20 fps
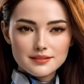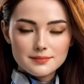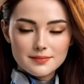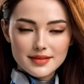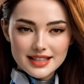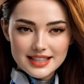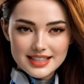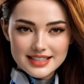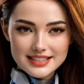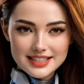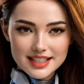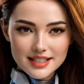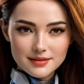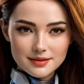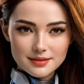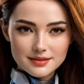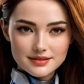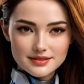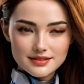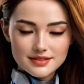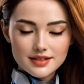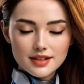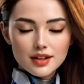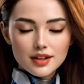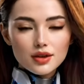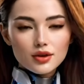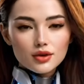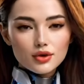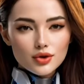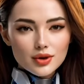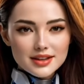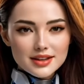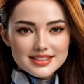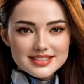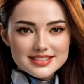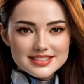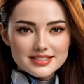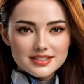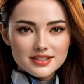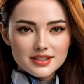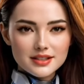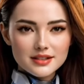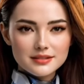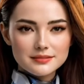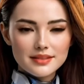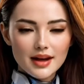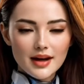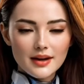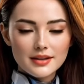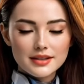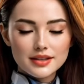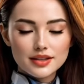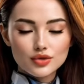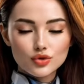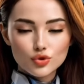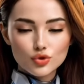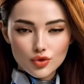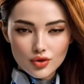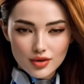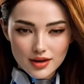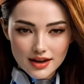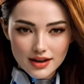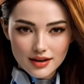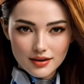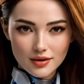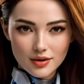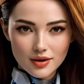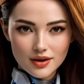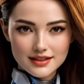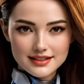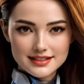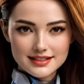I have wanted that trade for 3 moves, and not for the ending.